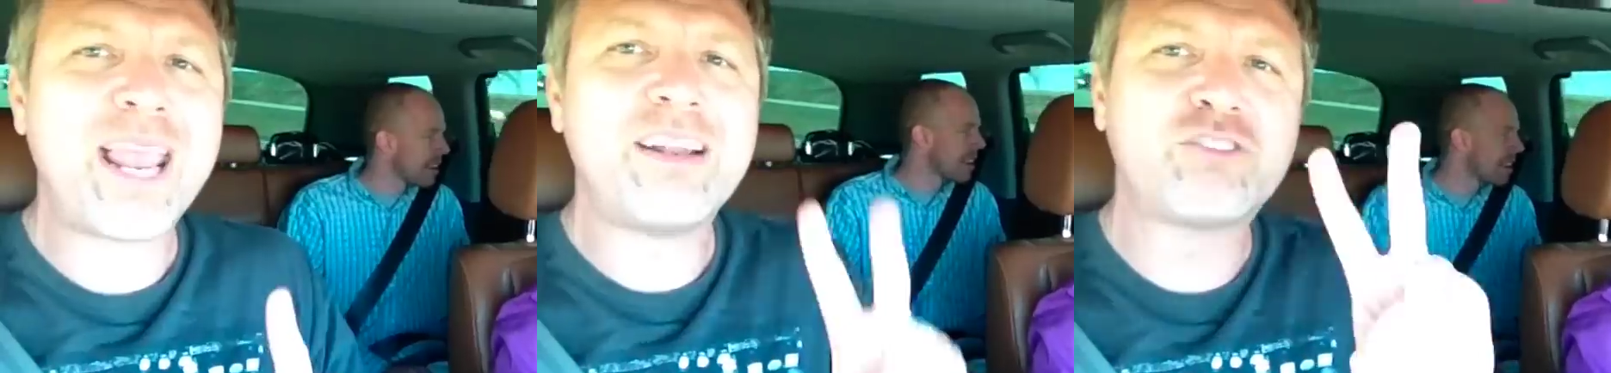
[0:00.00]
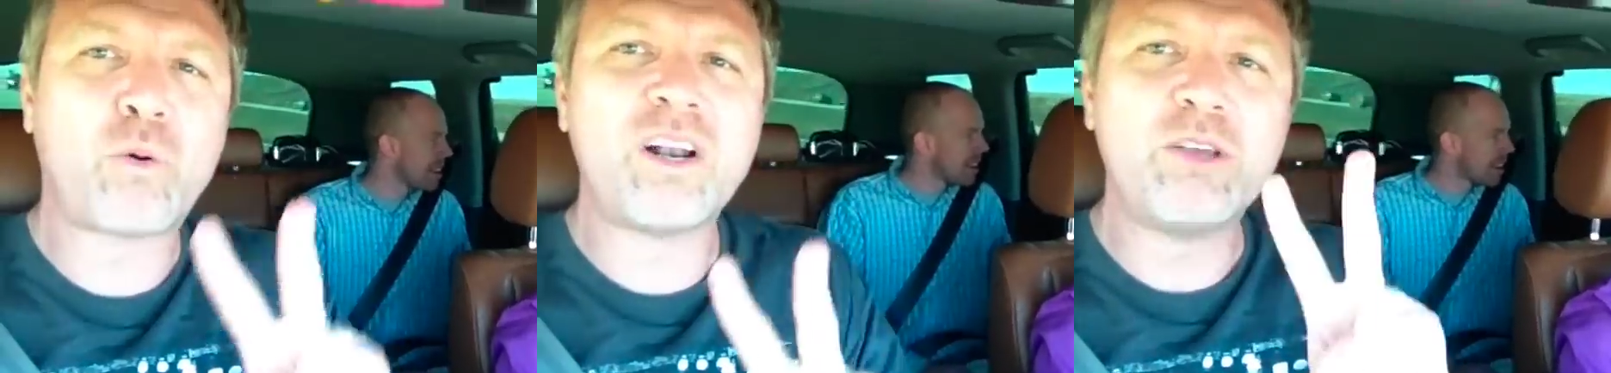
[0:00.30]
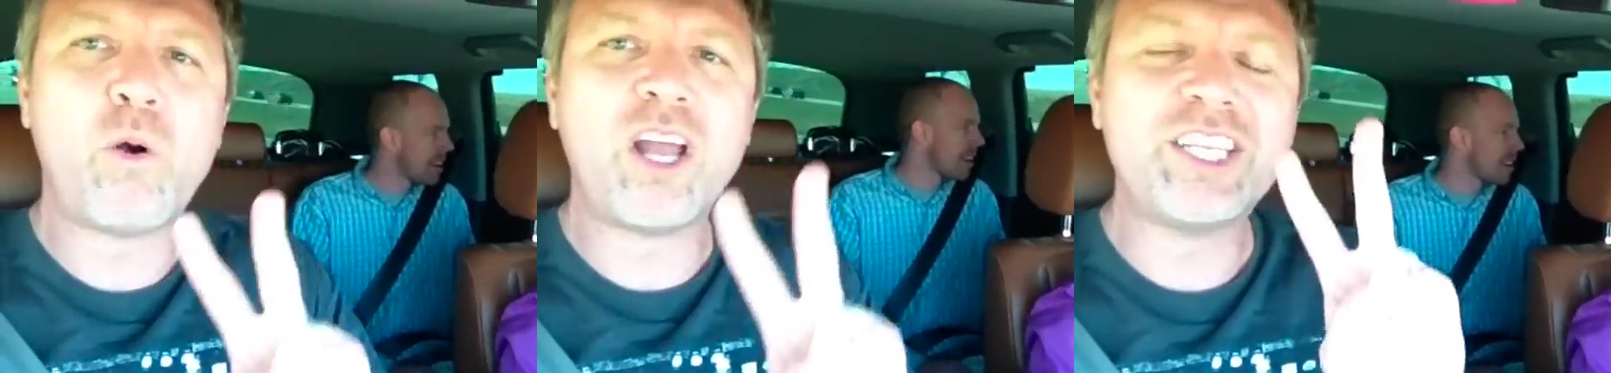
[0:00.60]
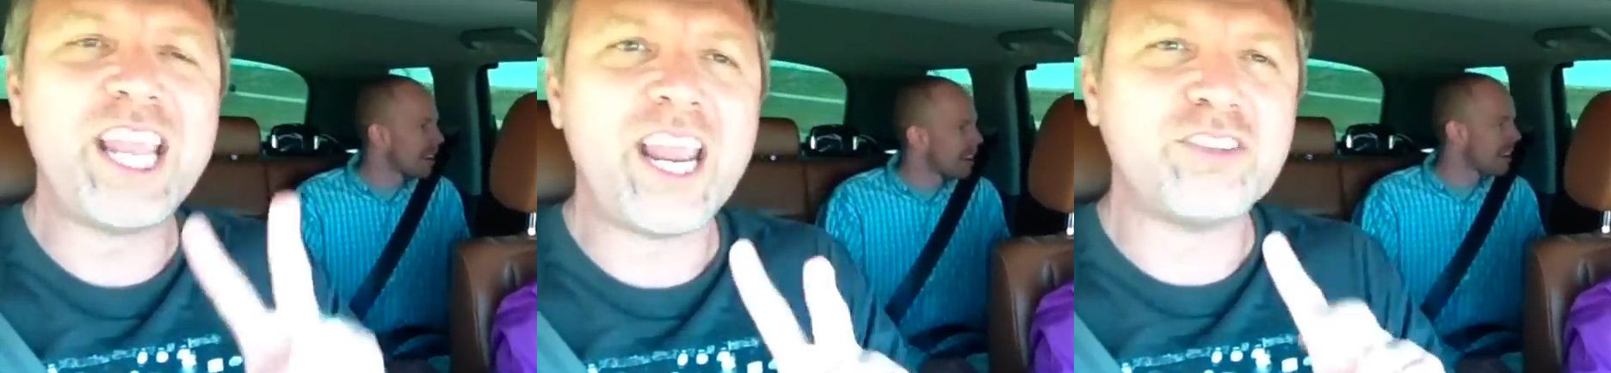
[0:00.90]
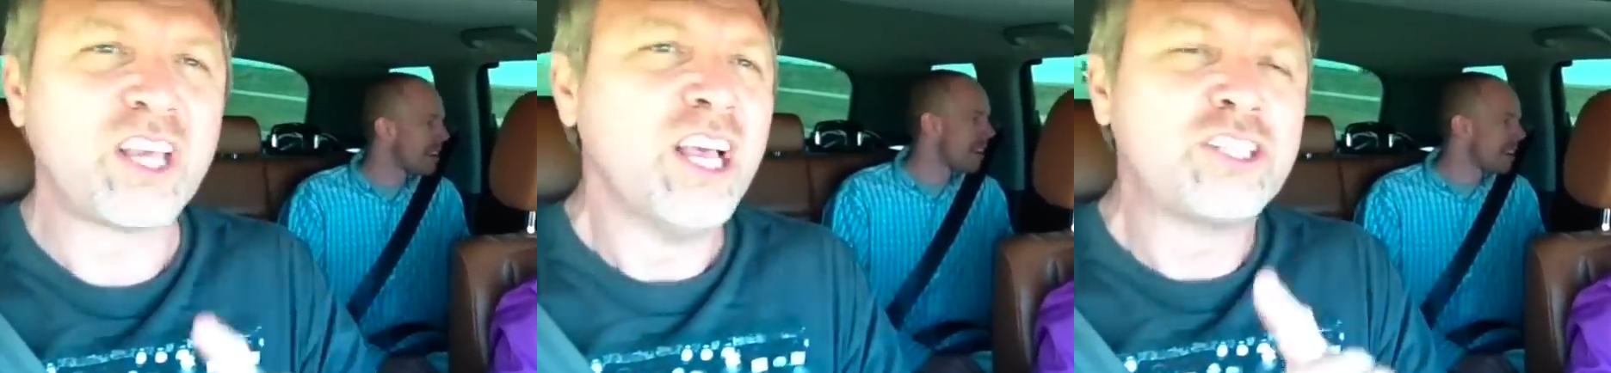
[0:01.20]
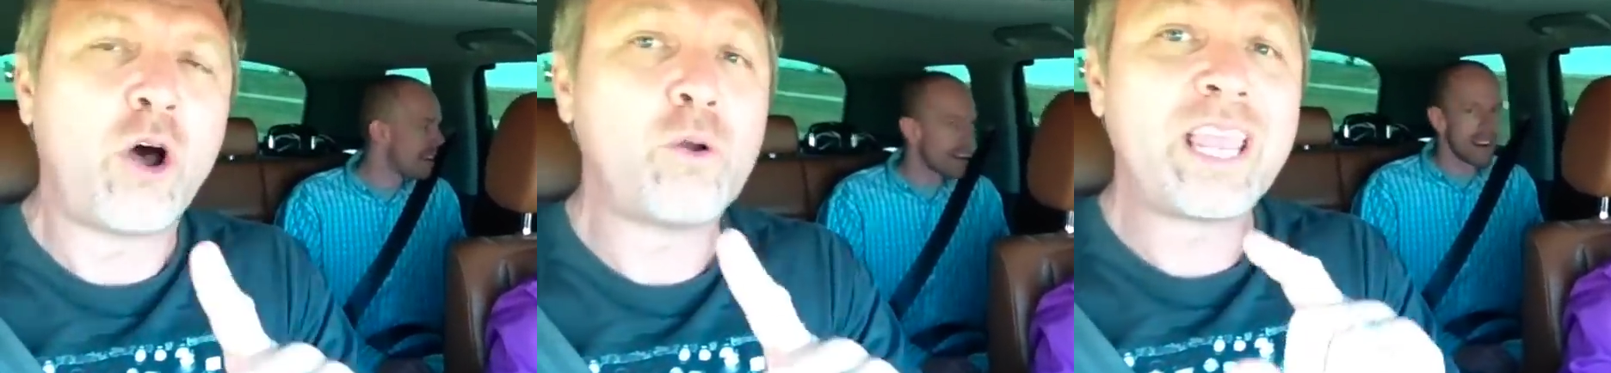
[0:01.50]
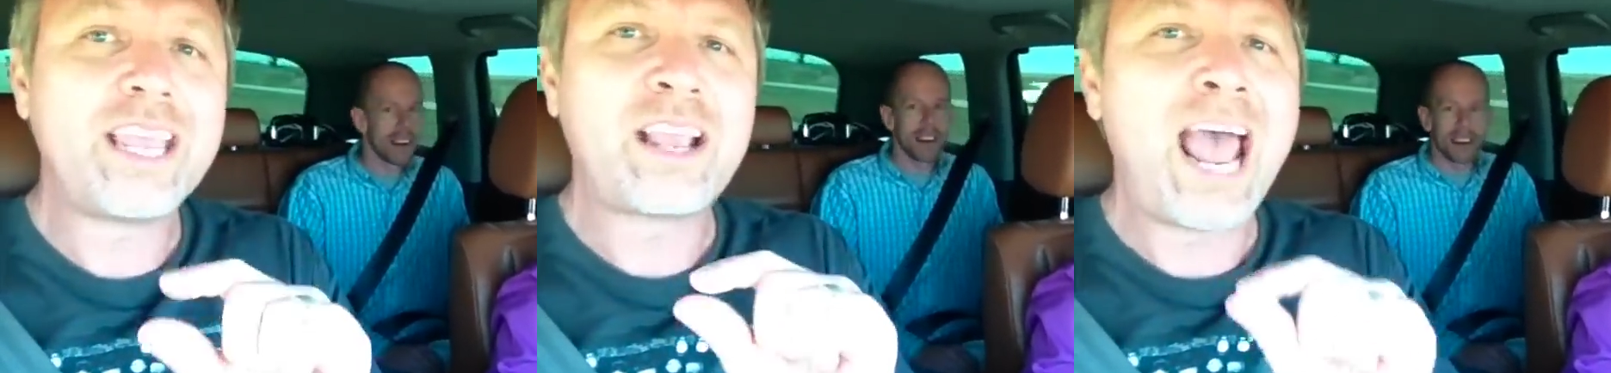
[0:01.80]
Speaker 1: man, of 21 years. Don't
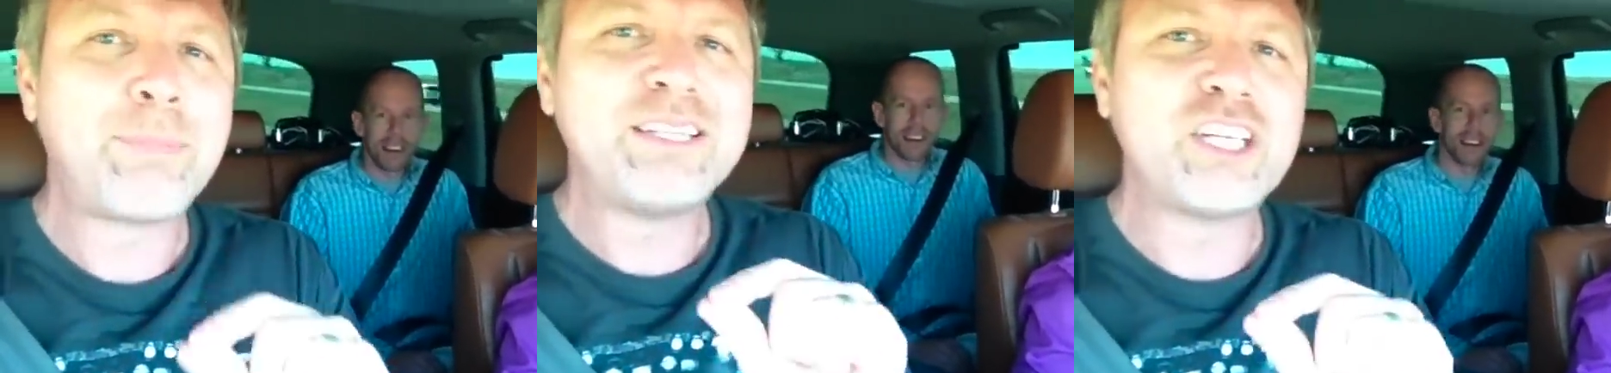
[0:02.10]
get happy,